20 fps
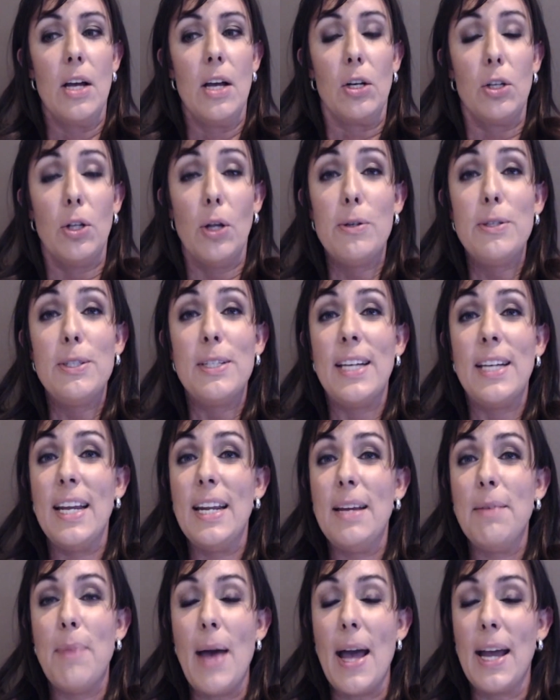close to
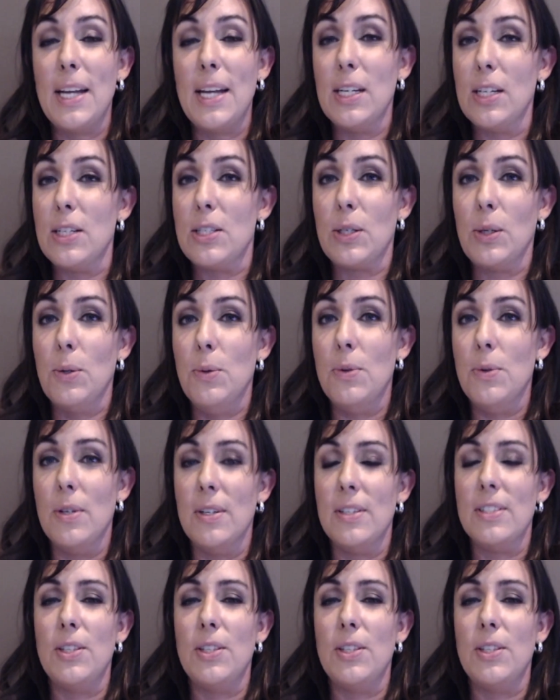getting back into school.